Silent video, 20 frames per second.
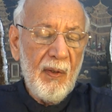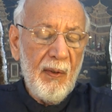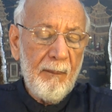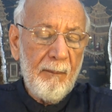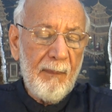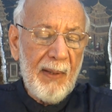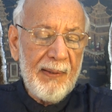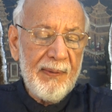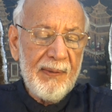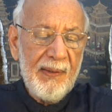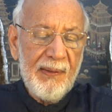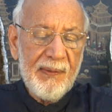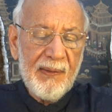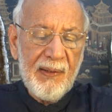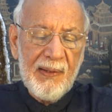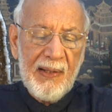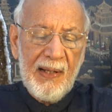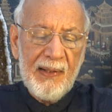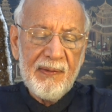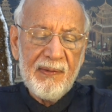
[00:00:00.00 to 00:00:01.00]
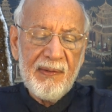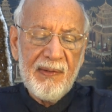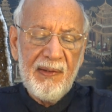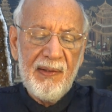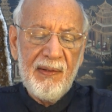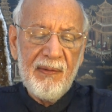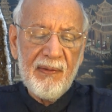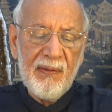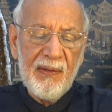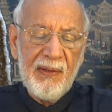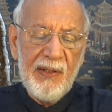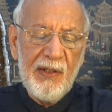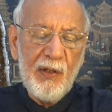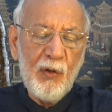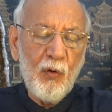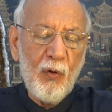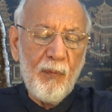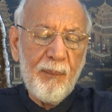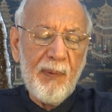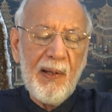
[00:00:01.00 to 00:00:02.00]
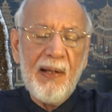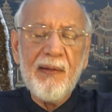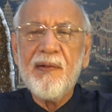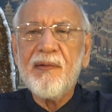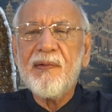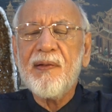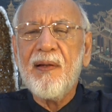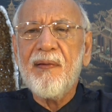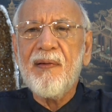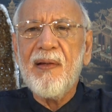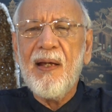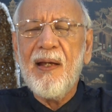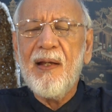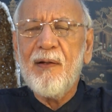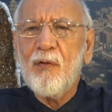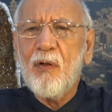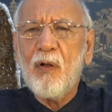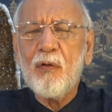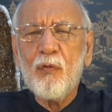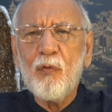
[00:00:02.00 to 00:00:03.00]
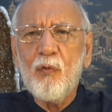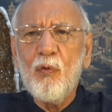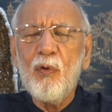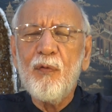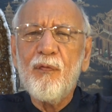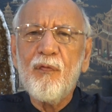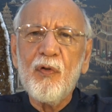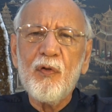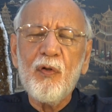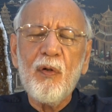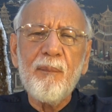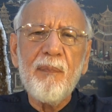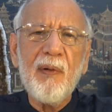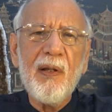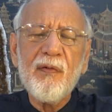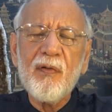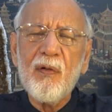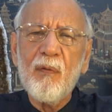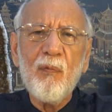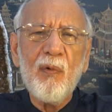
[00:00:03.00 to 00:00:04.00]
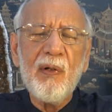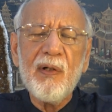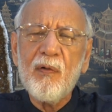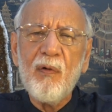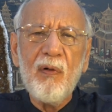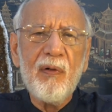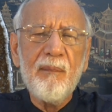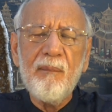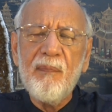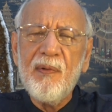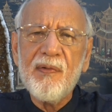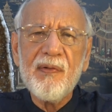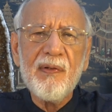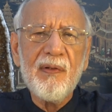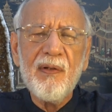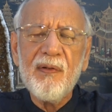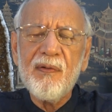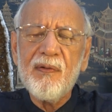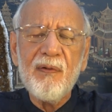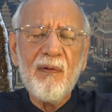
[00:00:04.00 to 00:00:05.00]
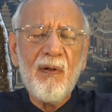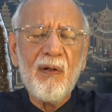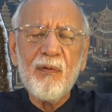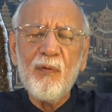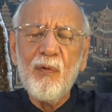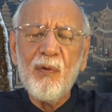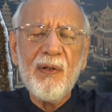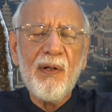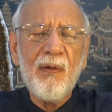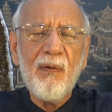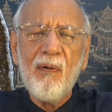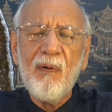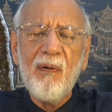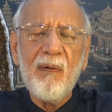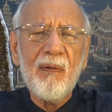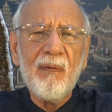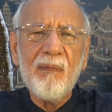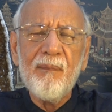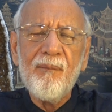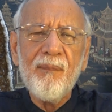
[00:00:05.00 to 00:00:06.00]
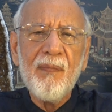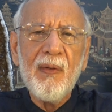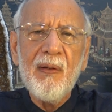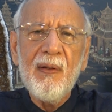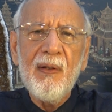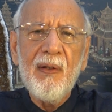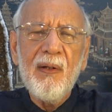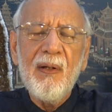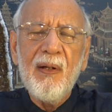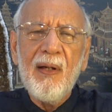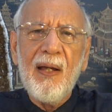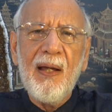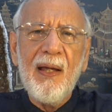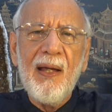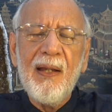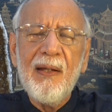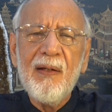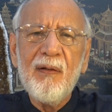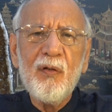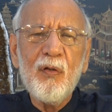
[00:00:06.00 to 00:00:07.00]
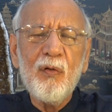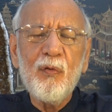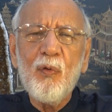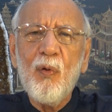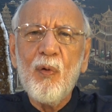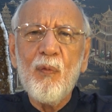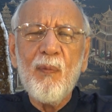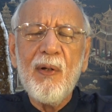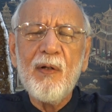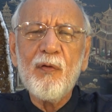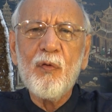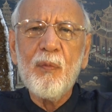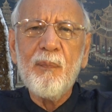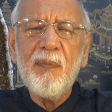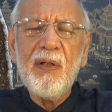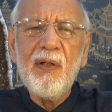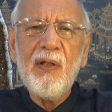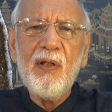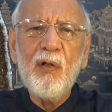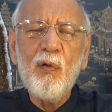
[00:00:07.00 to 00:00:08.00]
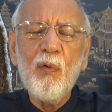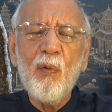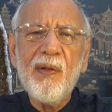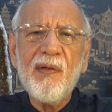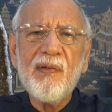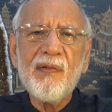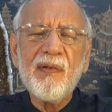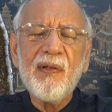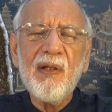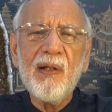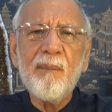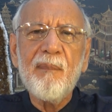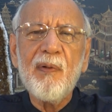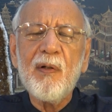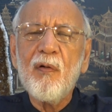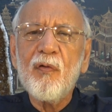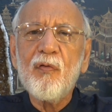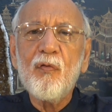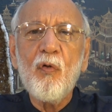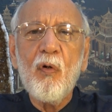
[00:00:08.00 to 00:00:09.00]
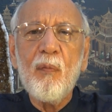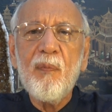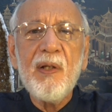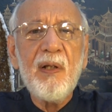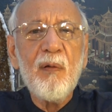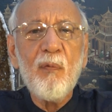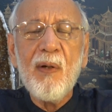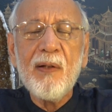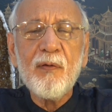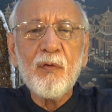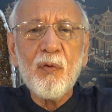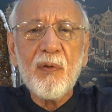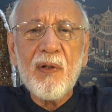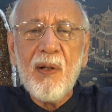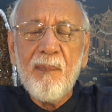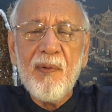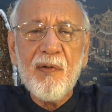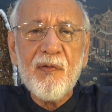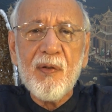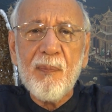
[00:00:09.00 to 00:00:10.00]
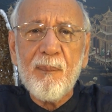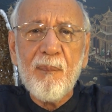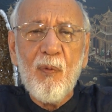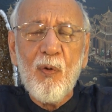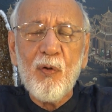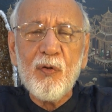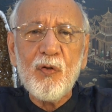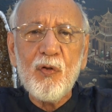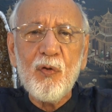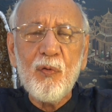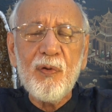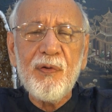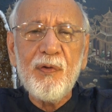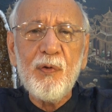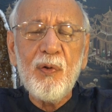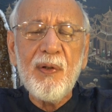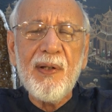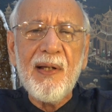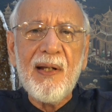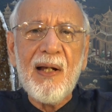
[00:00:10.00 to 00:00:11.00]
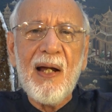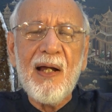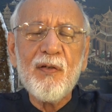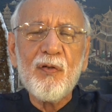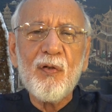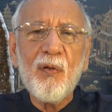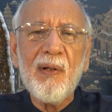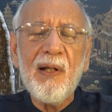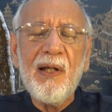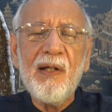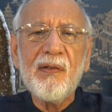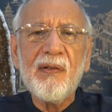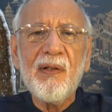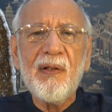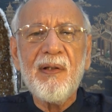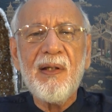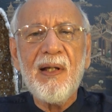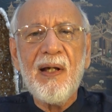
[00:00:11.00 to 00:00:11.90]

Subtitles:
Monday the 19th, ego planets are there, not good for your place of work or in business, not good at all. And you don't want to be egoistic, because nobody will want to come and support you. You'll get isolated.